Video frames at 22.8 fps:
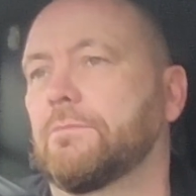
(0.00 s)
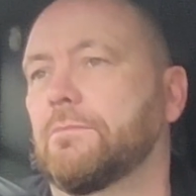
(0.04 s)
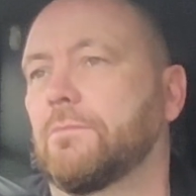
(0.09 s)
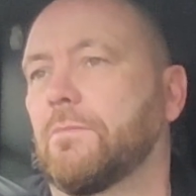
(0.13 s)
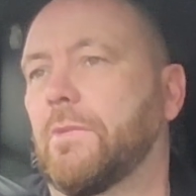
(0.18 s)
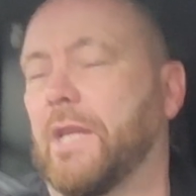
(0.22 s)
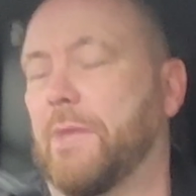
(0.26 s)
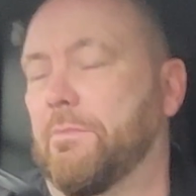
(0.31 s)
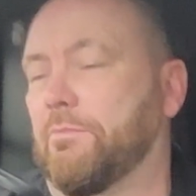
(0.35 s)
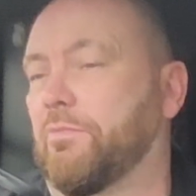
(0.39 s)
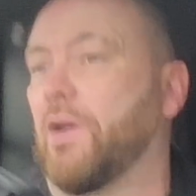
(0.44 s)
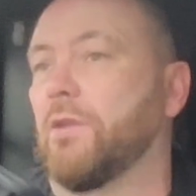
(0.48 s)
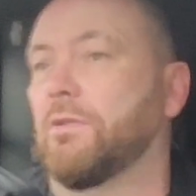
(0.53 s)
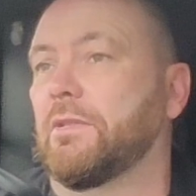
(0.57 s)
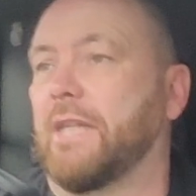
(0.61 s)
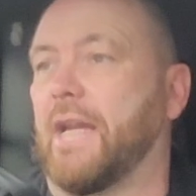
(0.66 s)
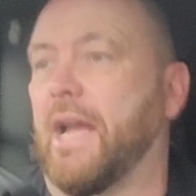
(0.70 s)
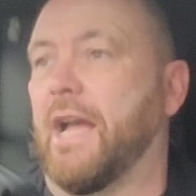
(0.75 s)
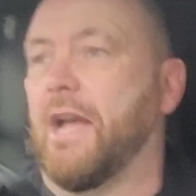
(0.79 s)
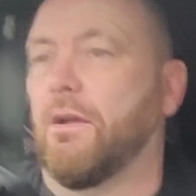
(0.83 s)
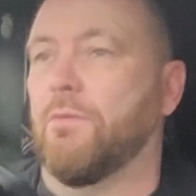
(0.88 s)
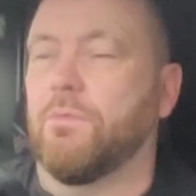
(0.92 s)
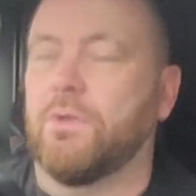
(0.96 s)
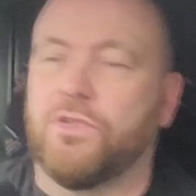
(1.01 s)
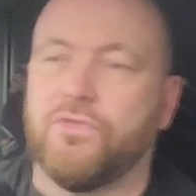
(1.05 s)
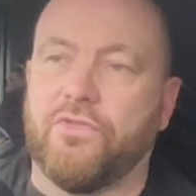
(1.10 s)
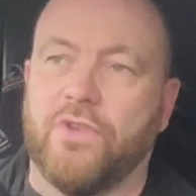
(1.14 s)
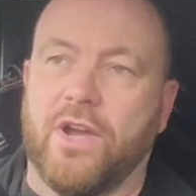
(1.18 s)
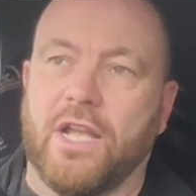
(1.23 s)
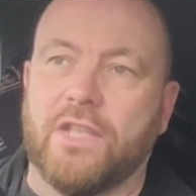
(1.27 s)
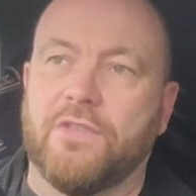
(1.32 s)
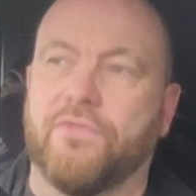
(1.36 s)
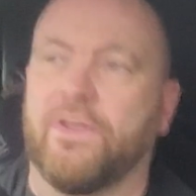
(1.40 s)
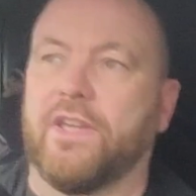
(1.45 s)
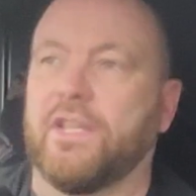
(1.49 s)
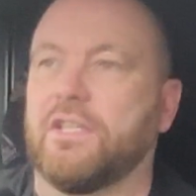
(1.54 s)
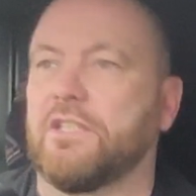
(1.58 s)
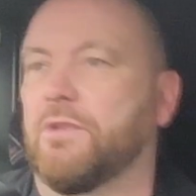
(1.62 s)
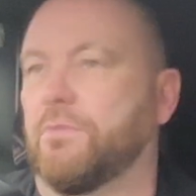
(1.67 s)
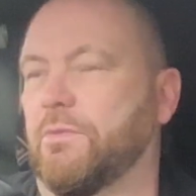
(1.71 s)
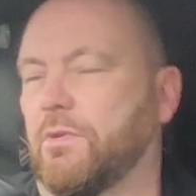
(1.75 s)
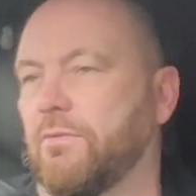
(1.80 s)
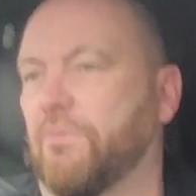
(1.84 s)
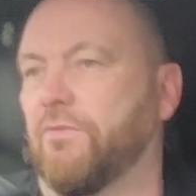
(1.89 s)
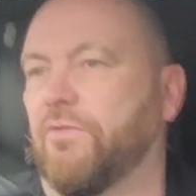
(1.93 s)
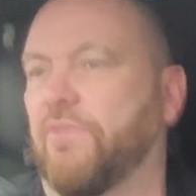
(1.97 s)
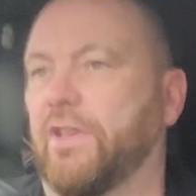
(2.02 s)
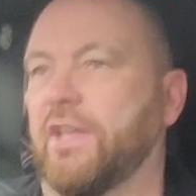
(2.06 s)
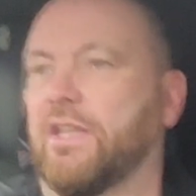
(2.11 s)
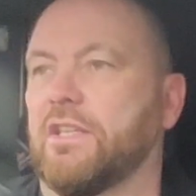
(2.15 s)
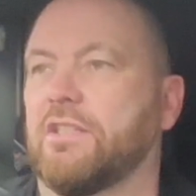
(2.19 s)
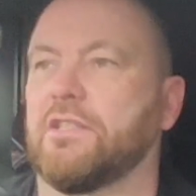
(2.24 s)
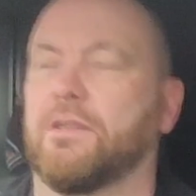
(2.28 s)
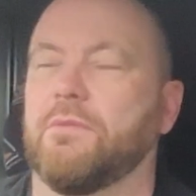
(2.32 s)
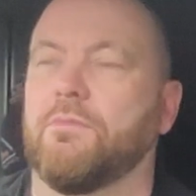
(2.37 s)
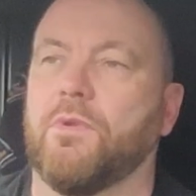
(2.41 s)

it broke down, we tried to fix it, couldn't fix it.